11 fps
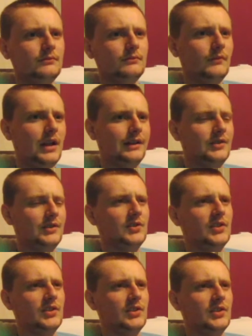And City
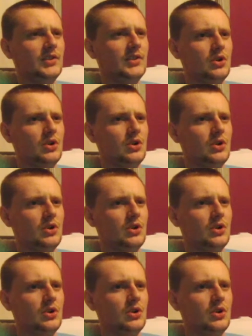take the short corner and play it
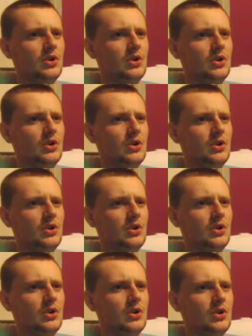back to Laporte.
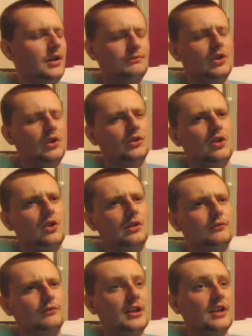Not the corner,
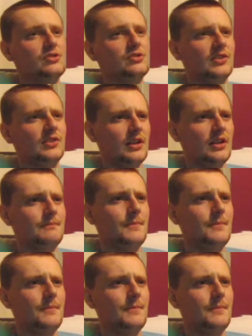free kick, should I say.